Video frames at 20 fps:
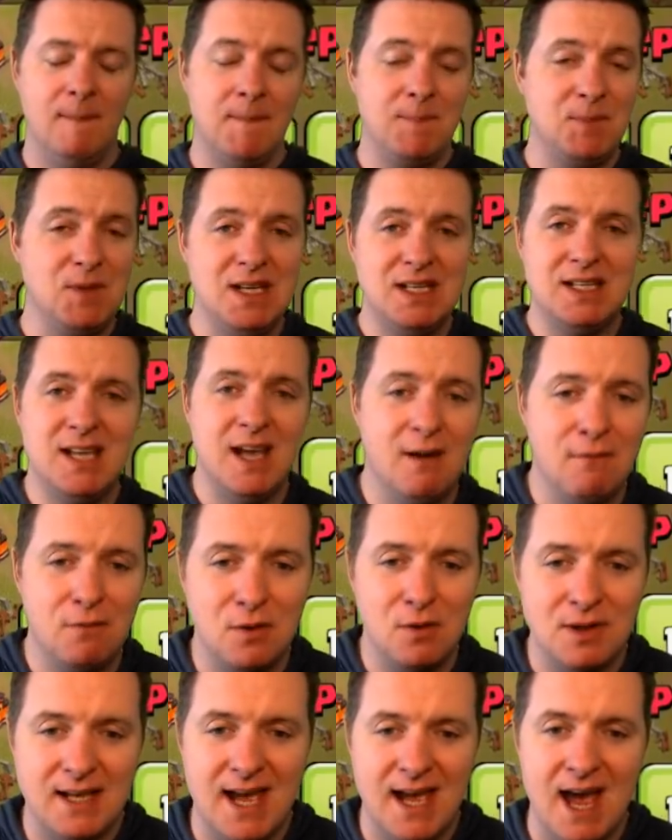intend
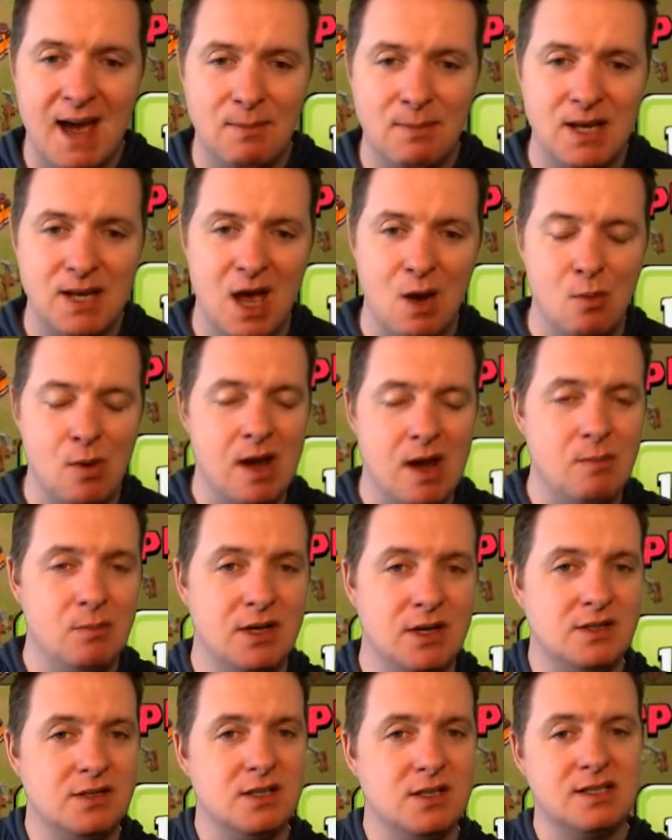for it to happen that way, but
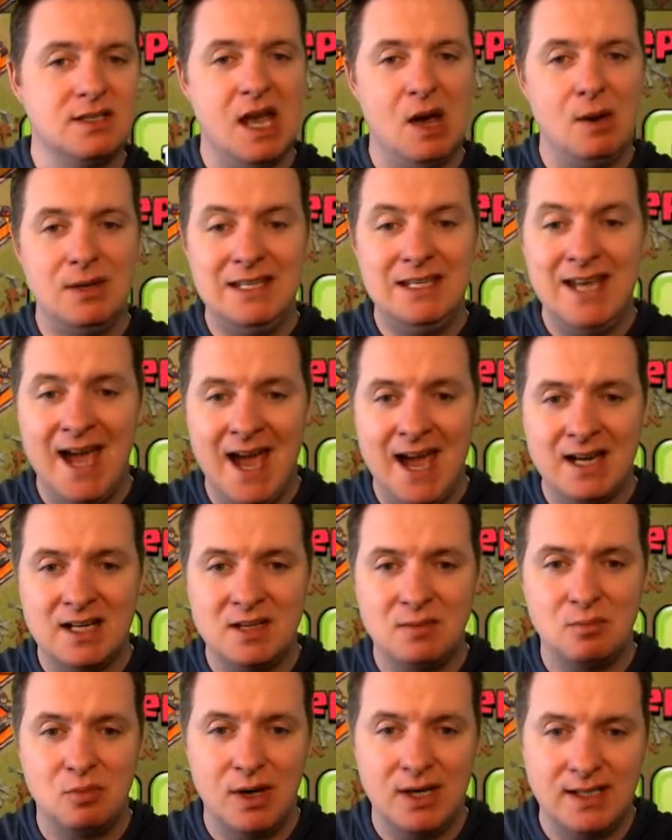it's just how attacks
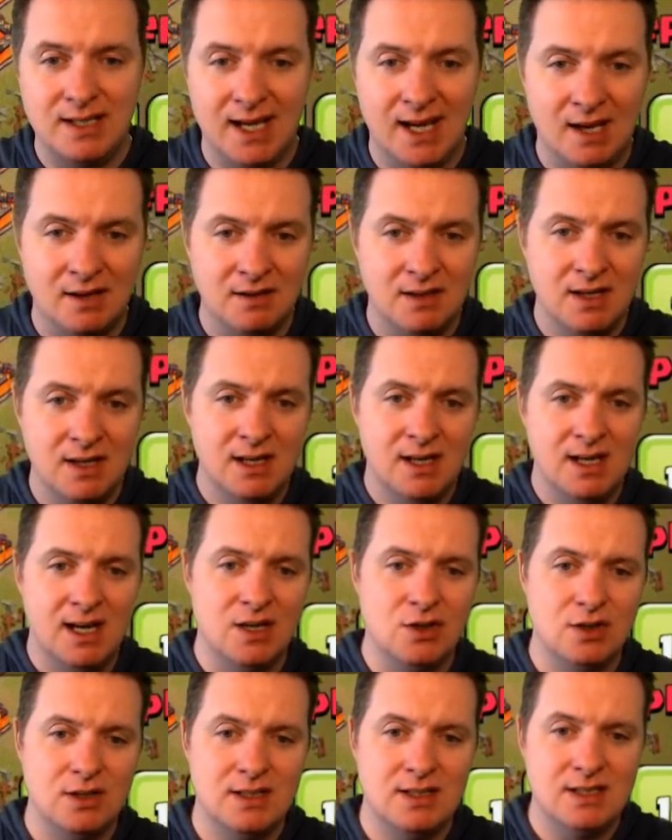break down.
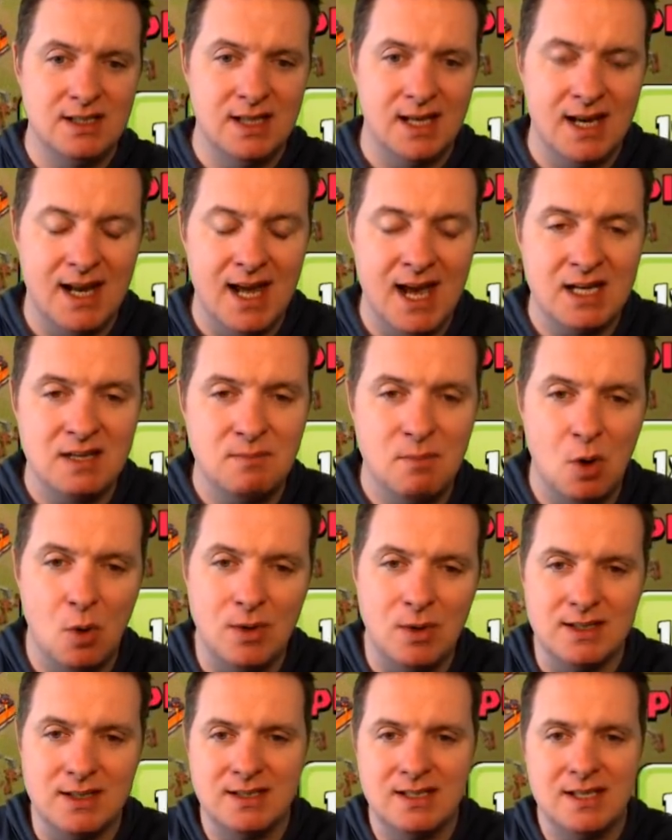As you can see, that
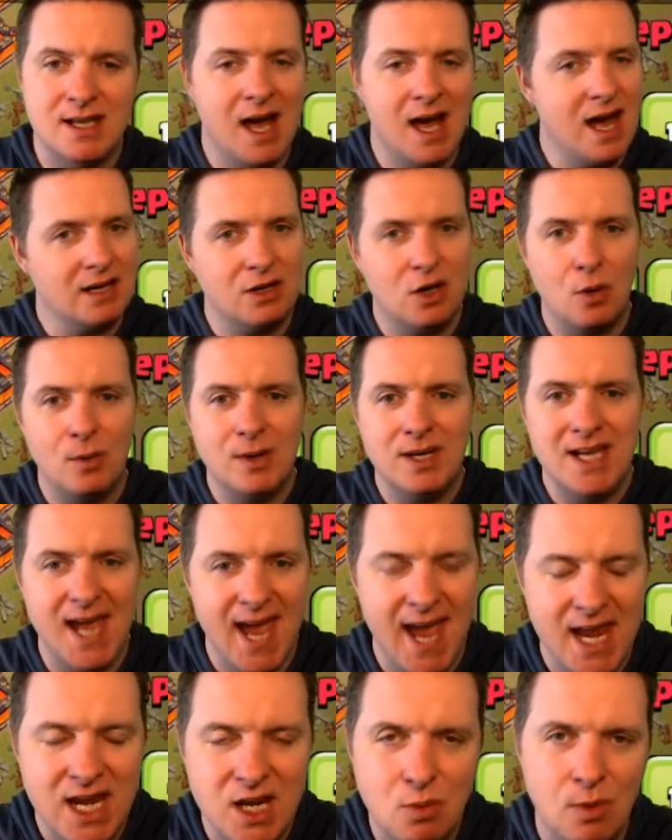Expo is not going
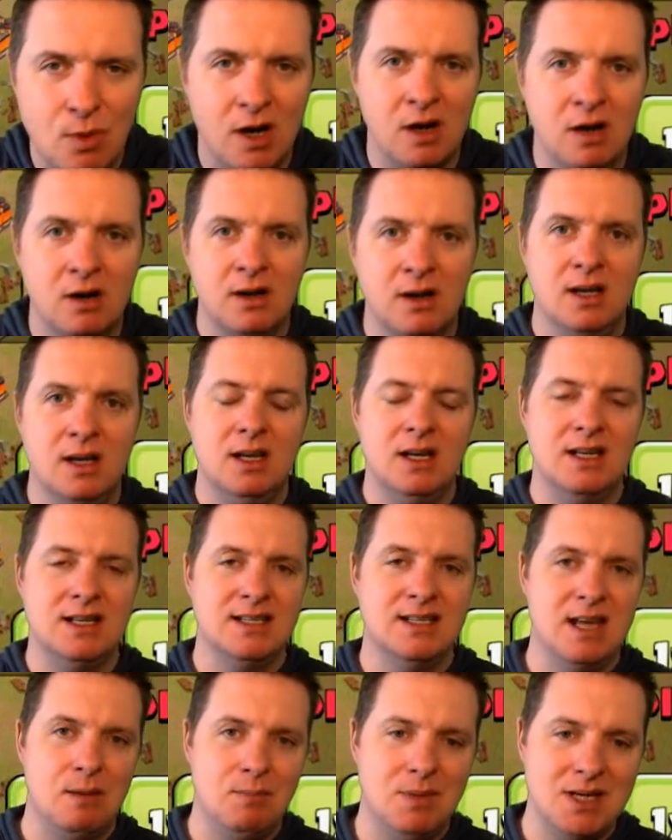anywhere
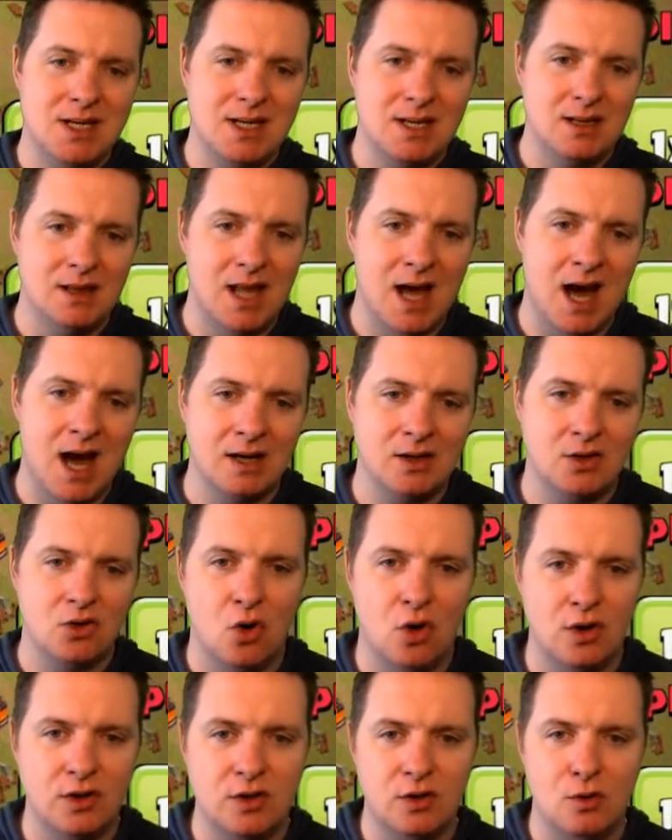except being locked
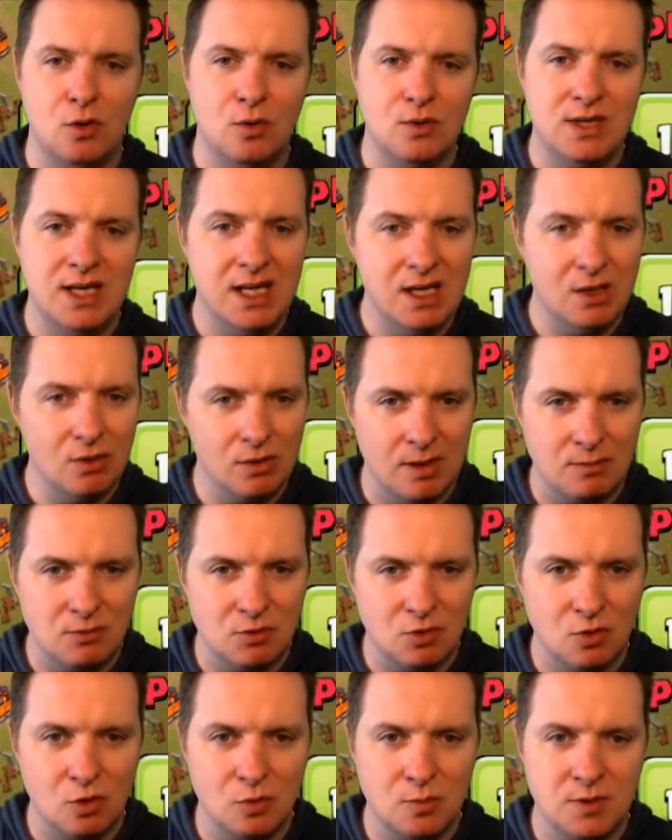onto those healed up
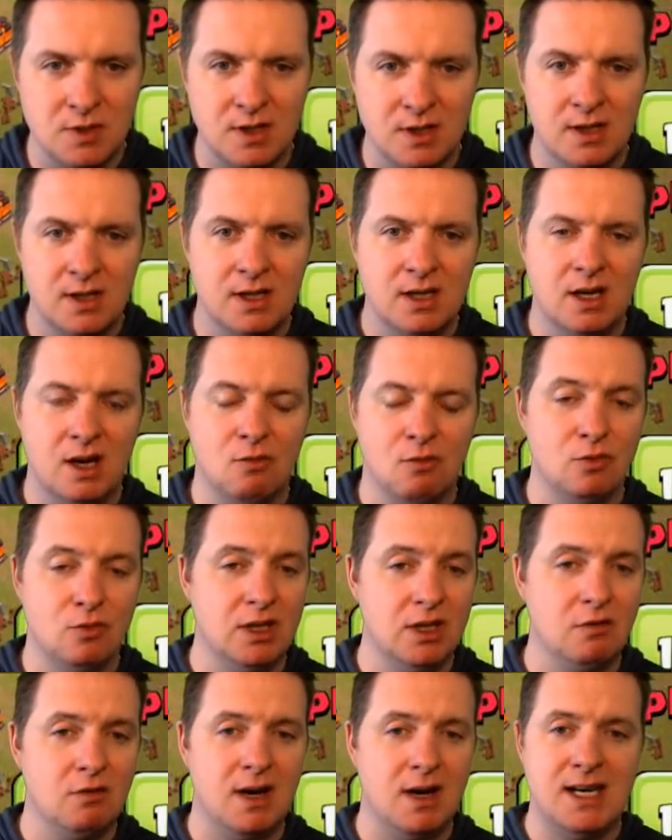troops. And
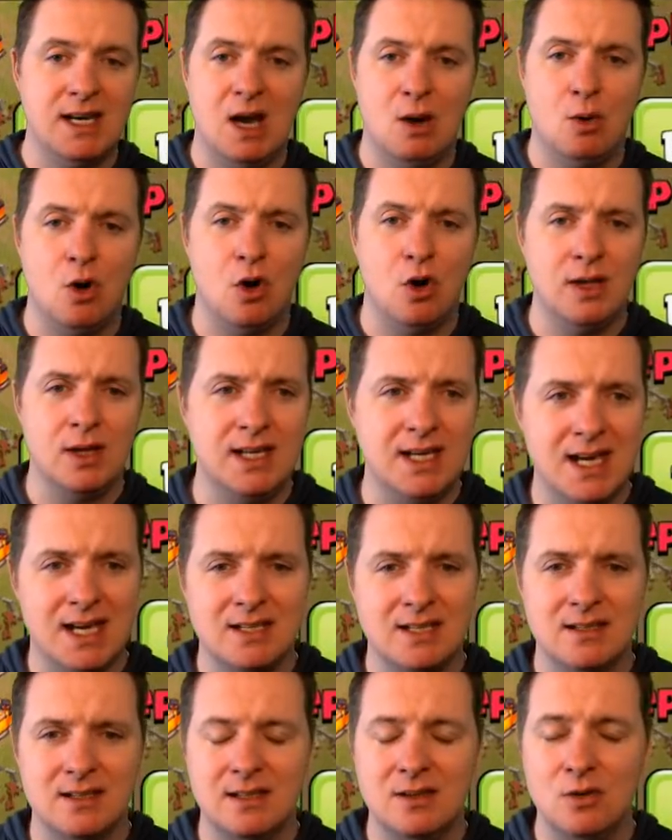really right now all she
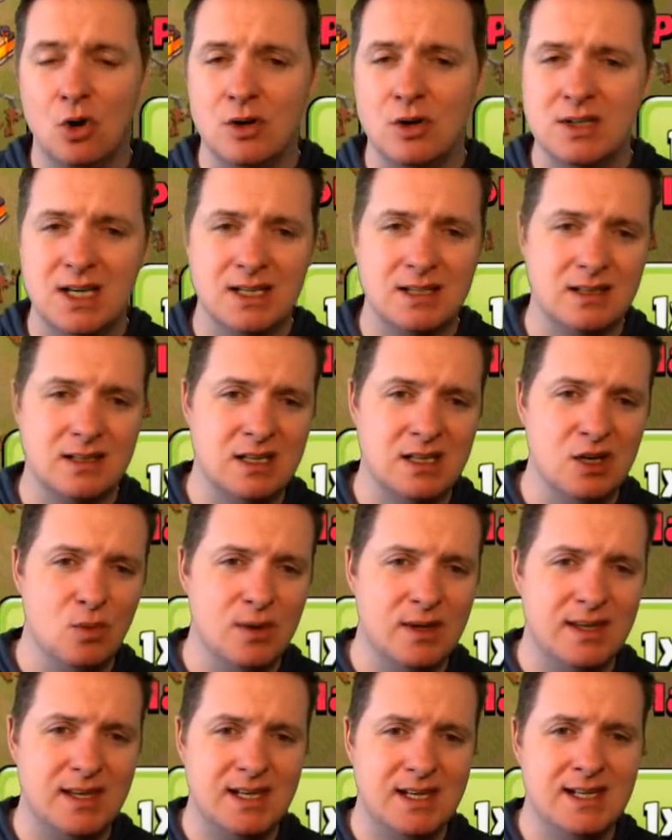has to deal
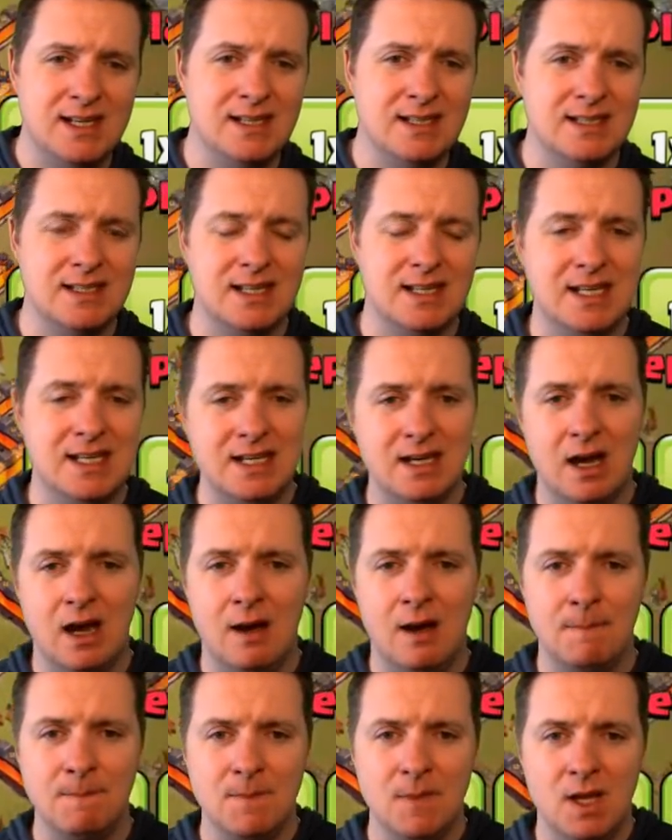with is
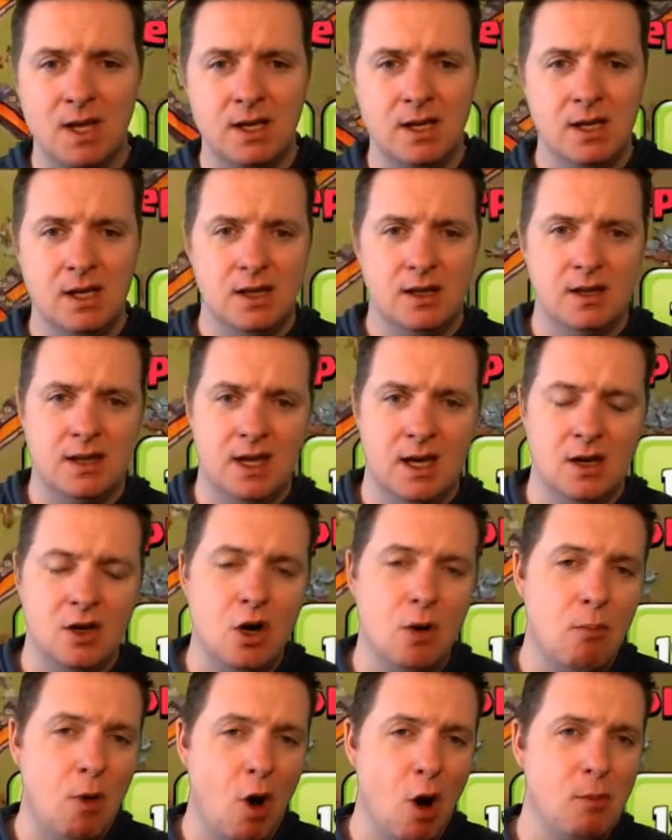the
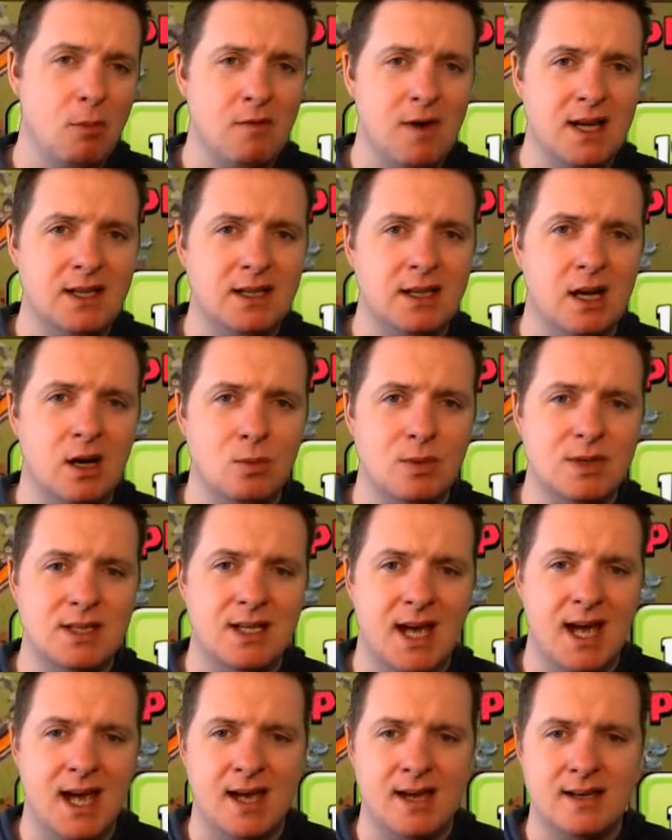compartment right there, which
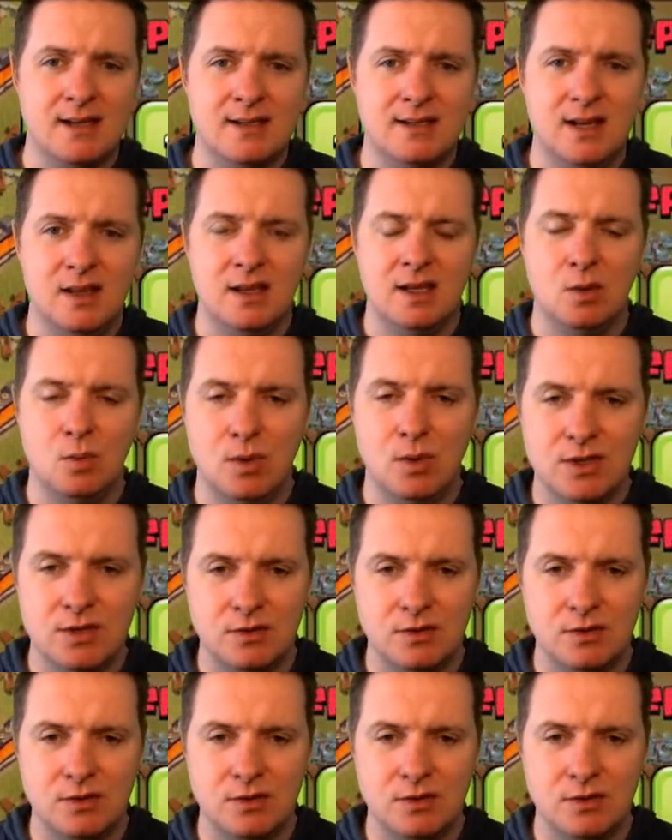has the wizard